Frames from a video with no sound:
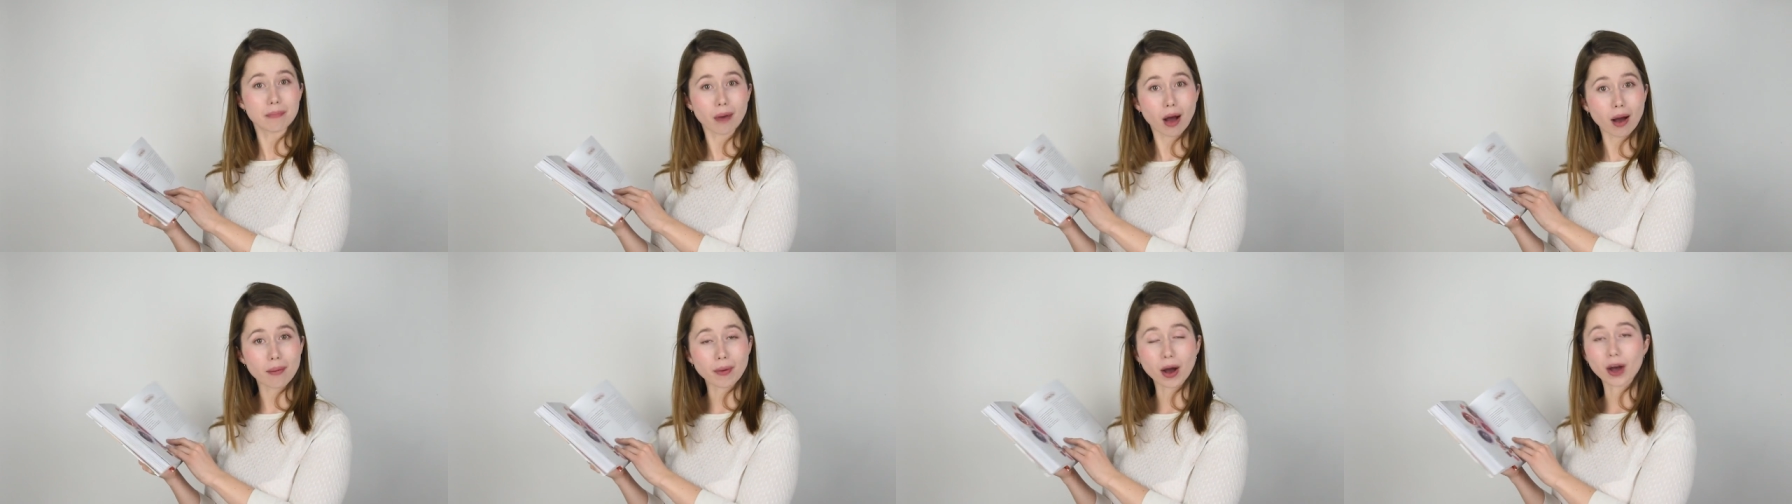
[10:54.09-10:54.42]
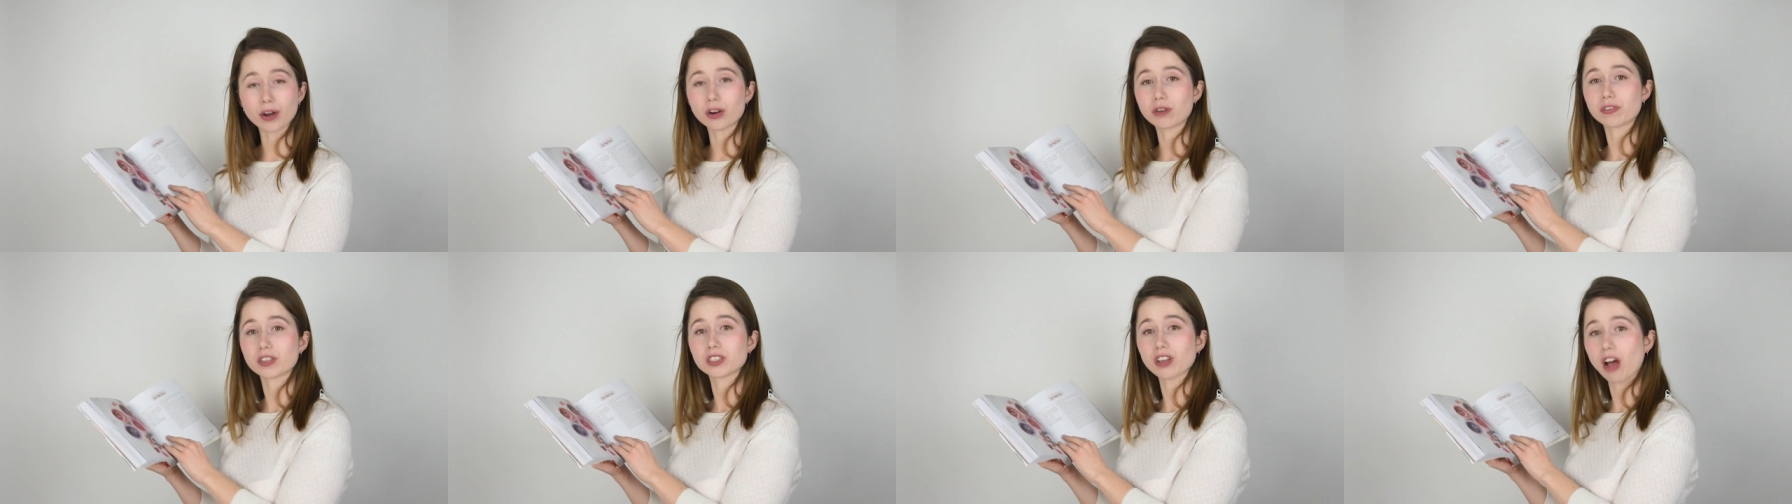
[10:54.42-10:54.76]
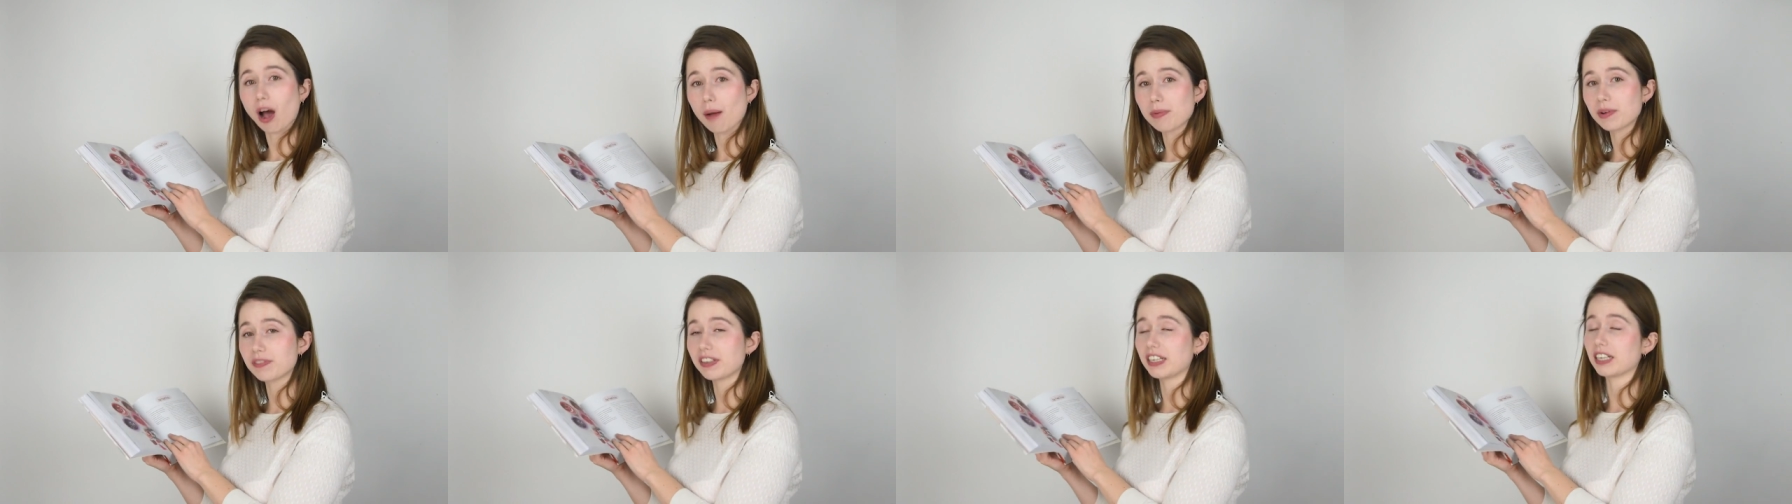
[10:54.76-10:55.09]
balm on over
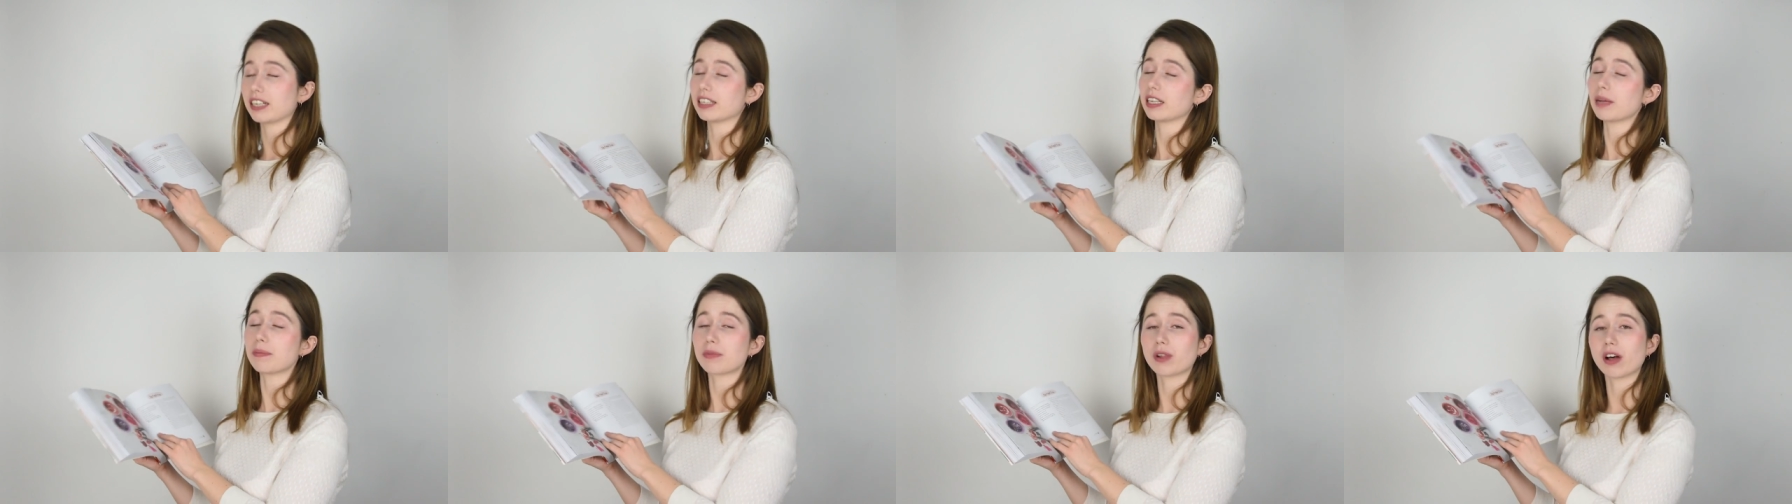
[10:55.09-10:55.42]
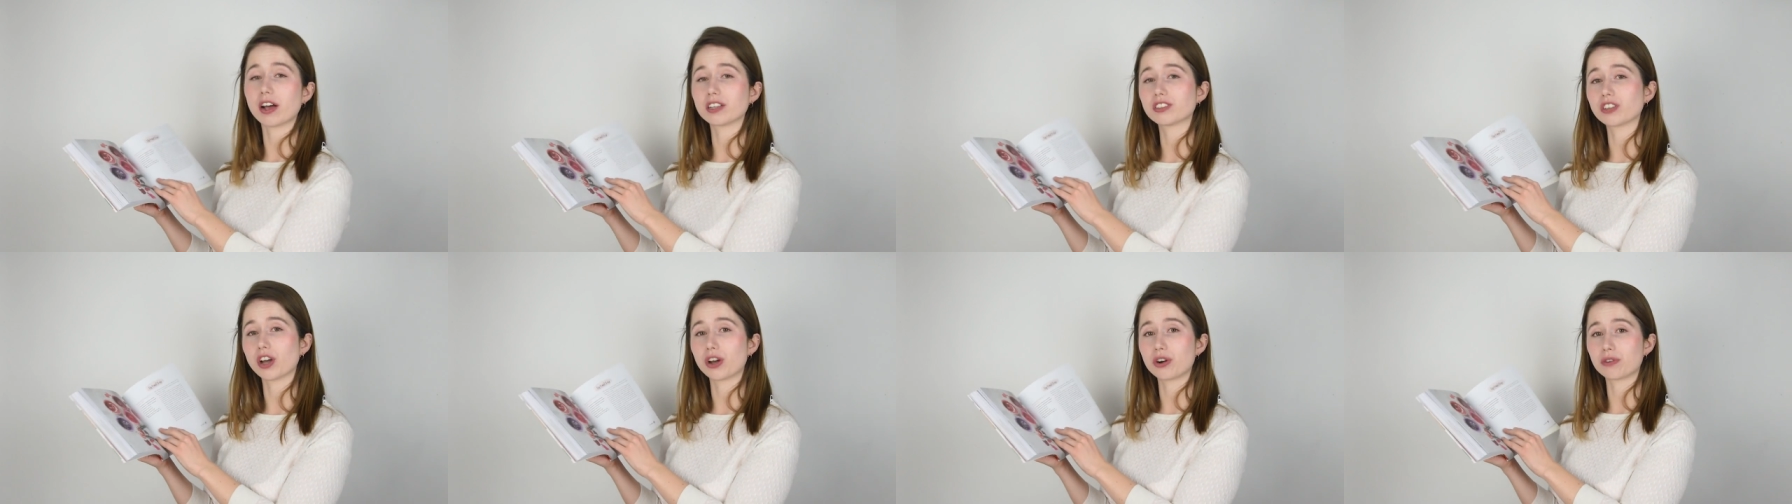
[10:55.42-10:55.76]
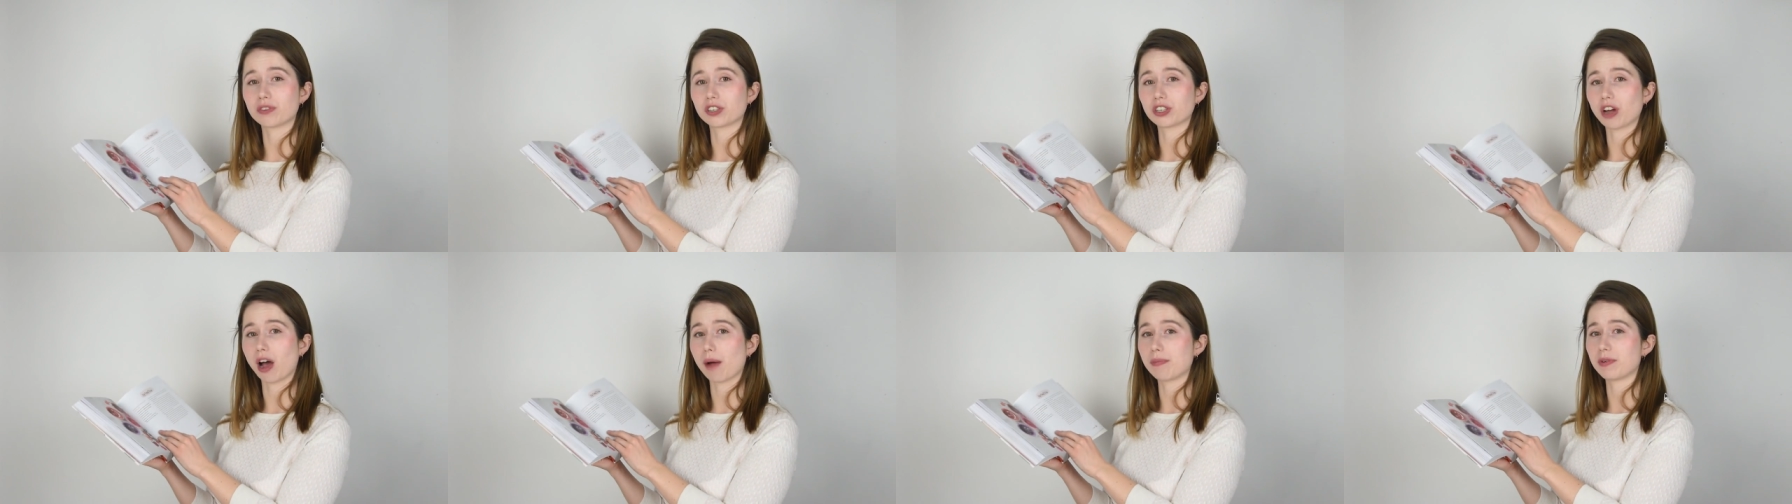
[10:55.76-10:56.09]
top of it and lip gloss on
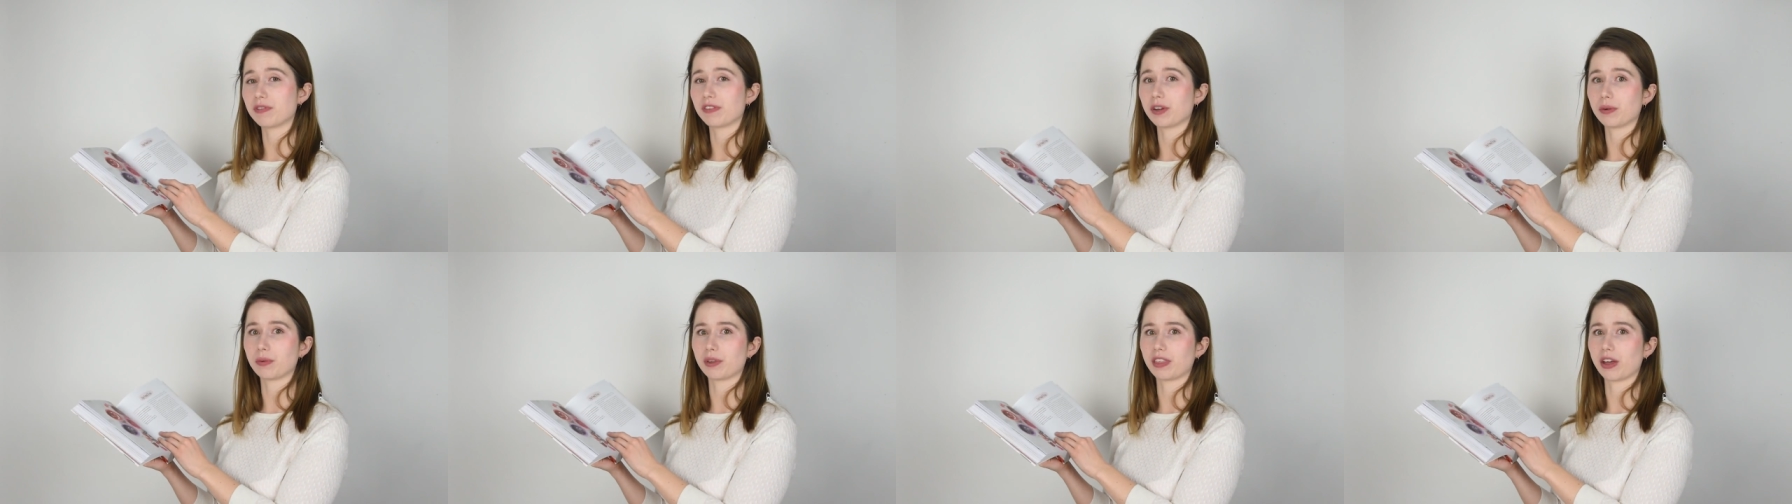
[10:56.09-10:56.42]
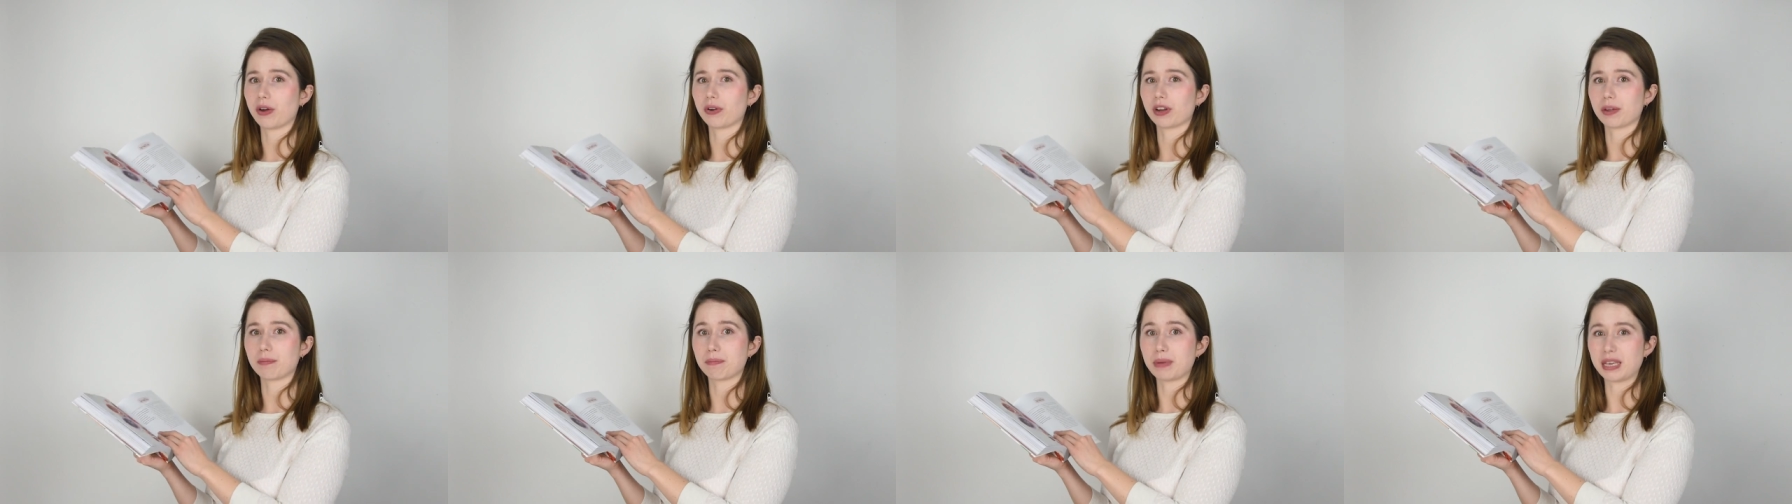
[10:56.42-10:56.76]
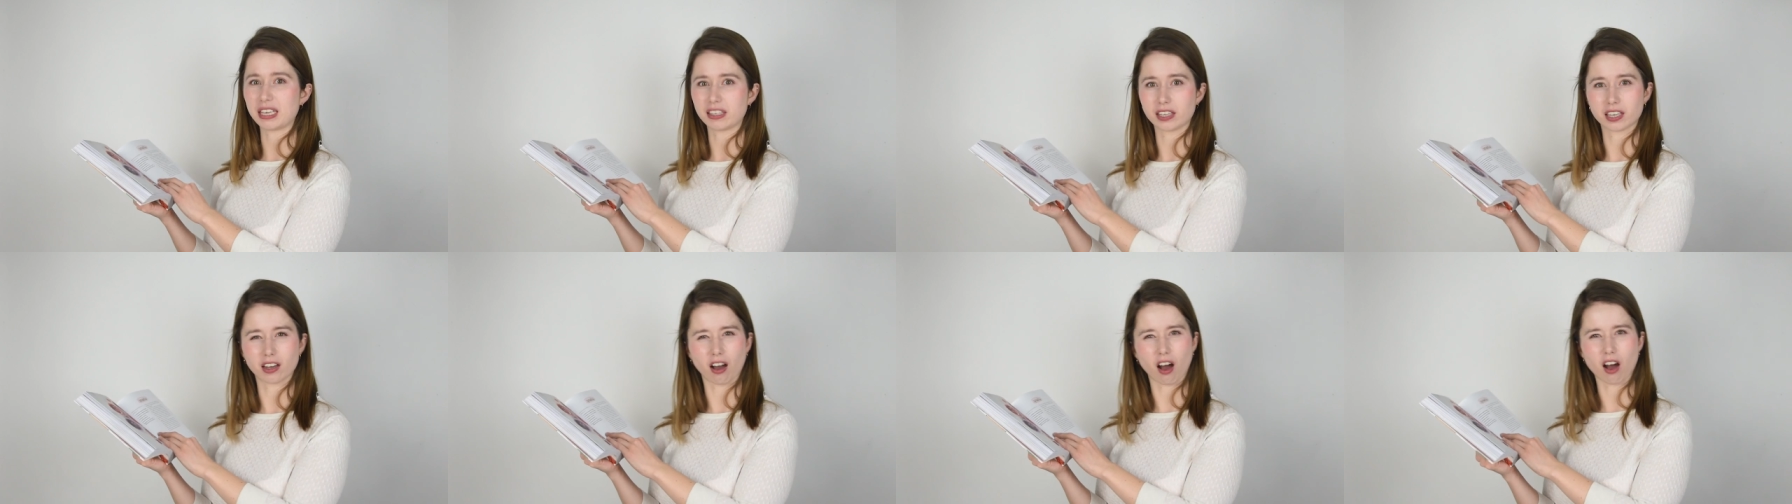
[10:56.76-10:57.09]
over top of it without it
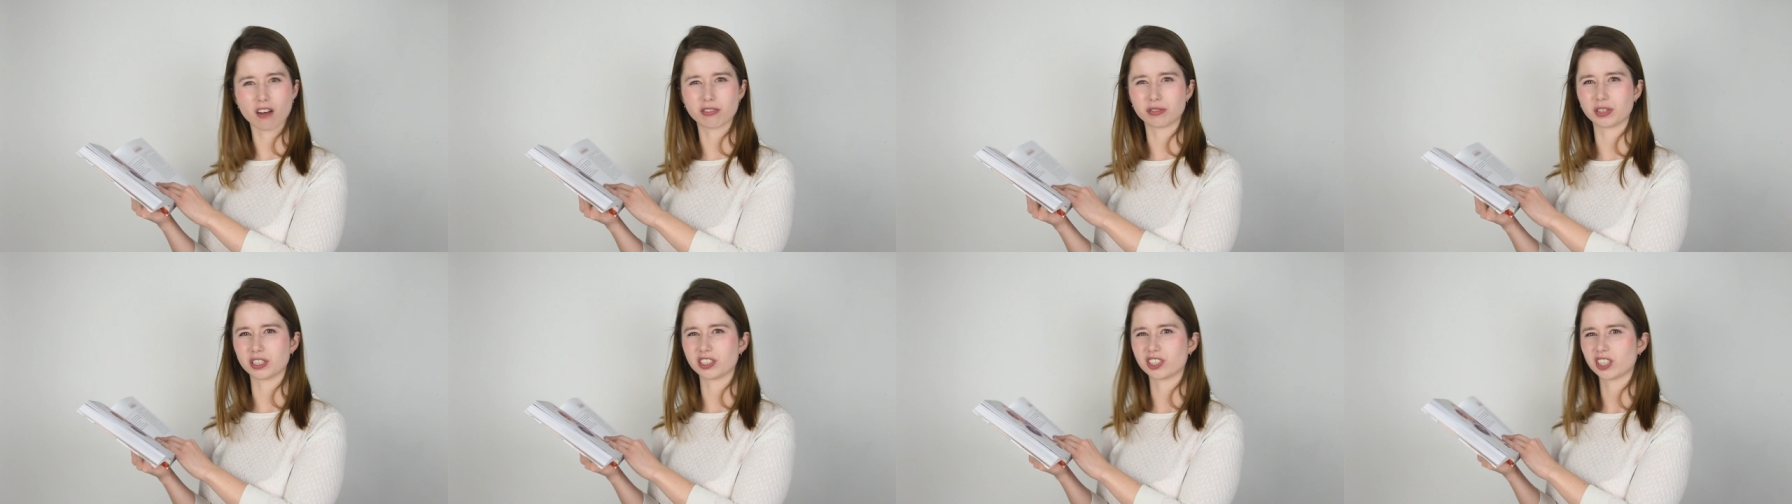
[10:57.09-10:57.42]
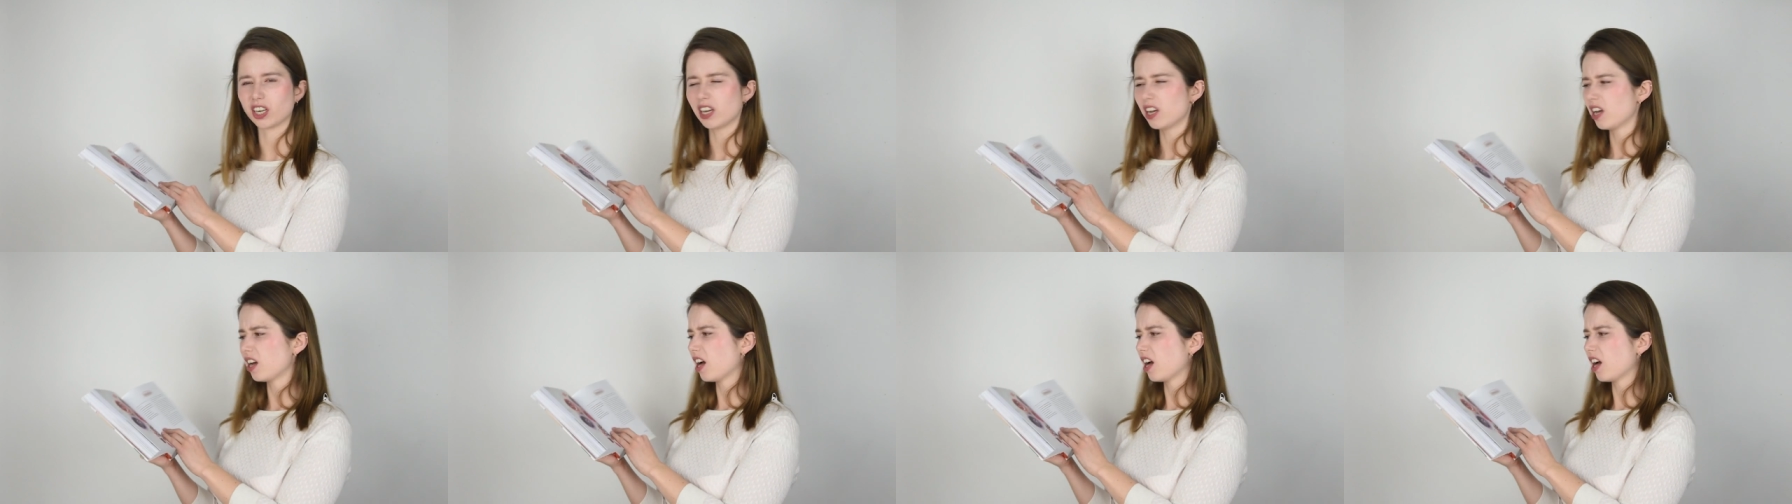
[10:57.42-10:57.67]
peeling off which